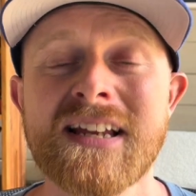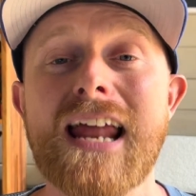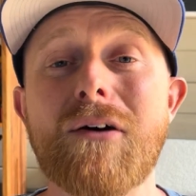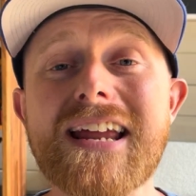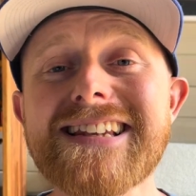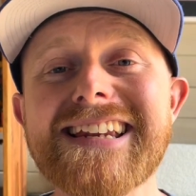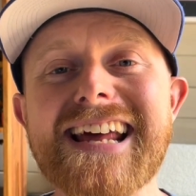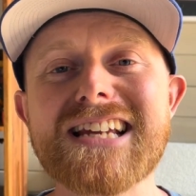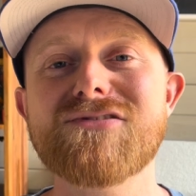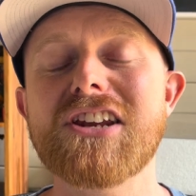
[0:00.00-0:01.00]
Now in
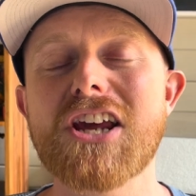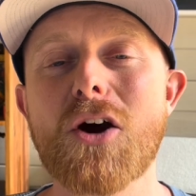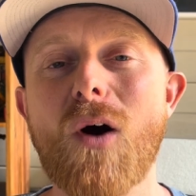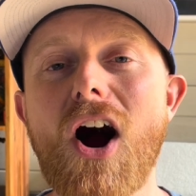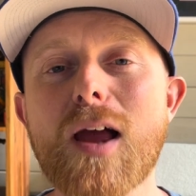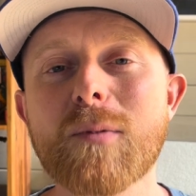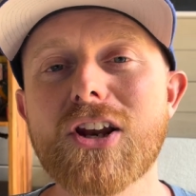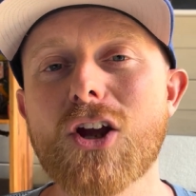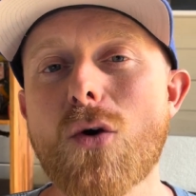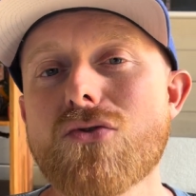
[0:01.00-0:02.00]
today's video, I am going
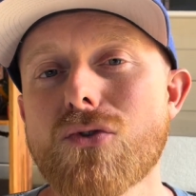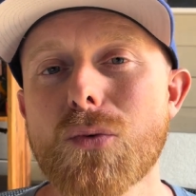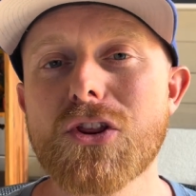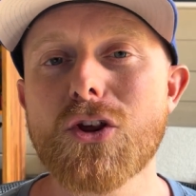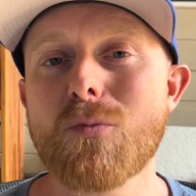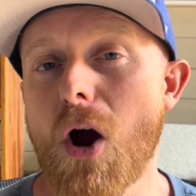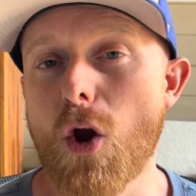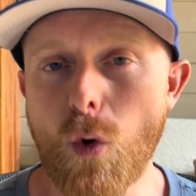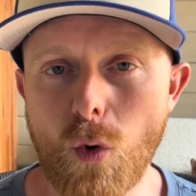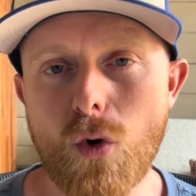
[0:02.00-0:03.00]
to go through with you
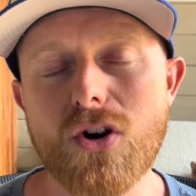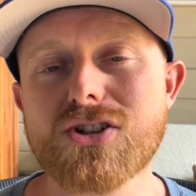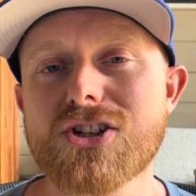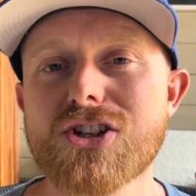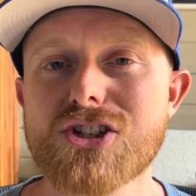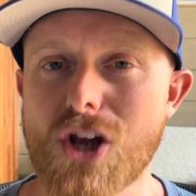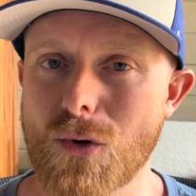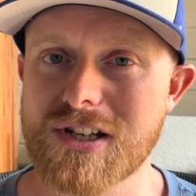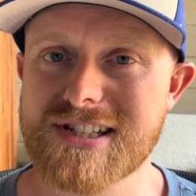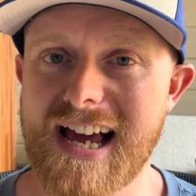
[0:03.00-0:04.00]
my August
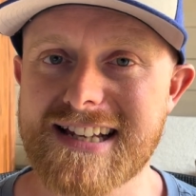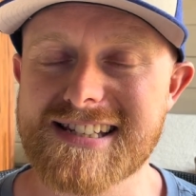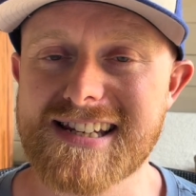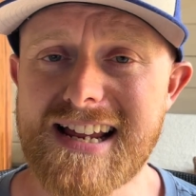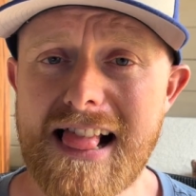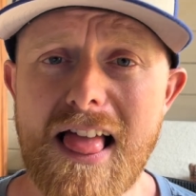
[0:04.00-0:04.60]
solar stats.